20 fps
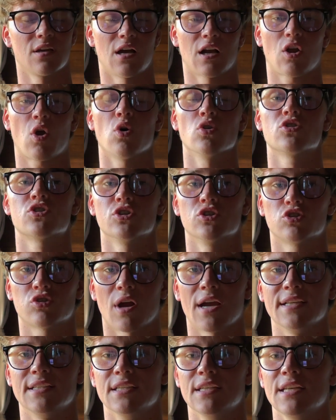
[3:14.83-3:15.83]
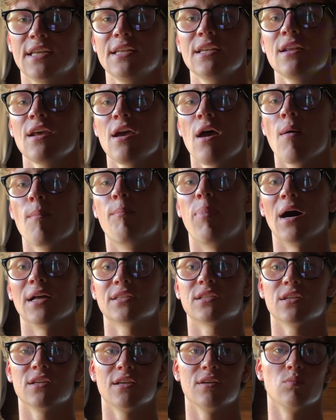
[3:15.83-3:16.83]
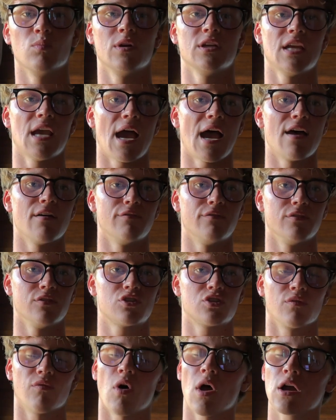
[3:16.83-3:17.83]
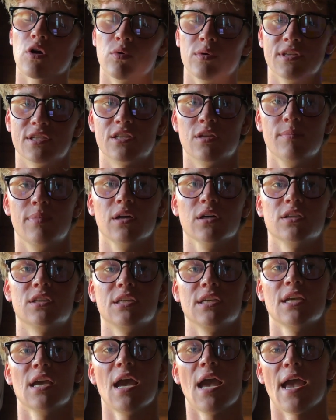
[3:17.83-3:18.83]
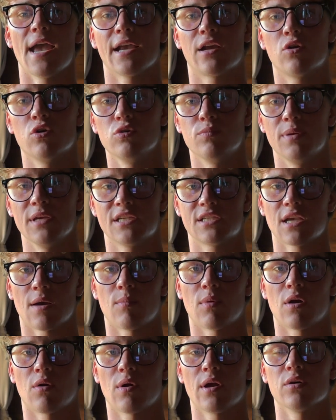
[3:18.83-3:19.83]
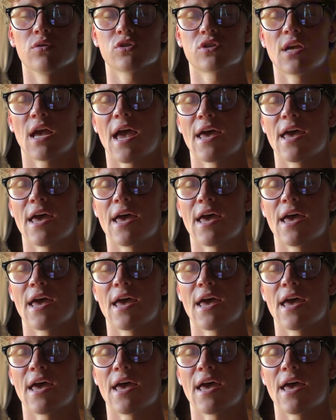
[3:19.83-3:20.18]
concentrated in. But when you have cervical instability, it could be somewhere else.